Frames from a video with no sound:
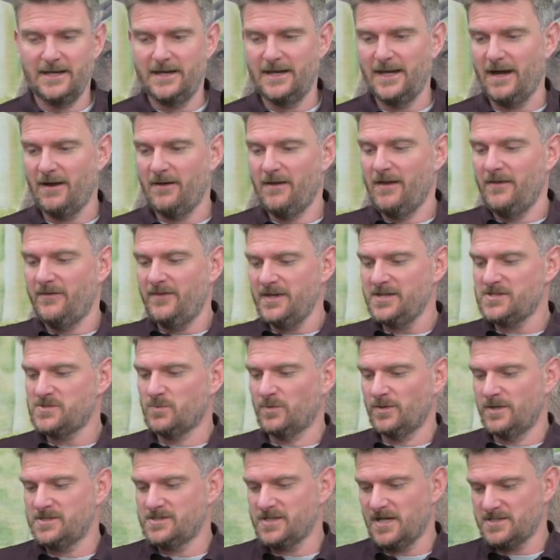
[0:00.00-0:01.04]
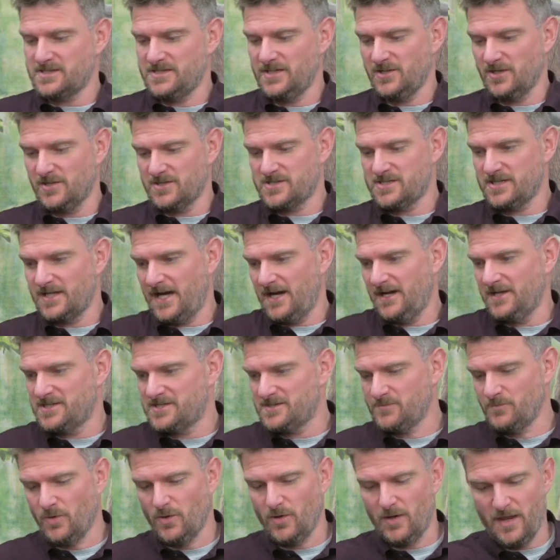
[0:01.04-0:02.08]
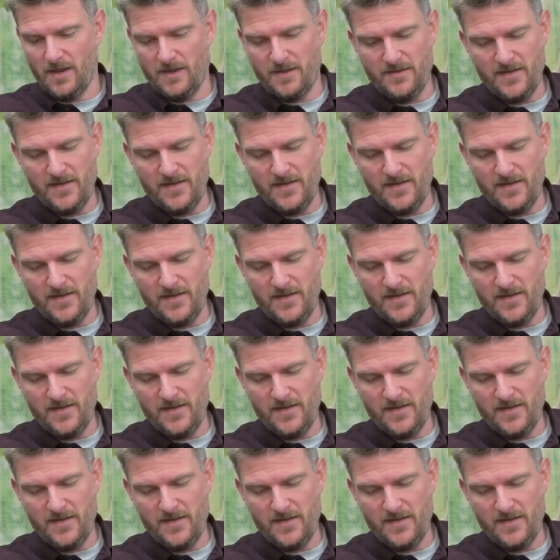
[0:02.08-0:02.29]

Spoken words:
Now this one has actually got slightly smaller,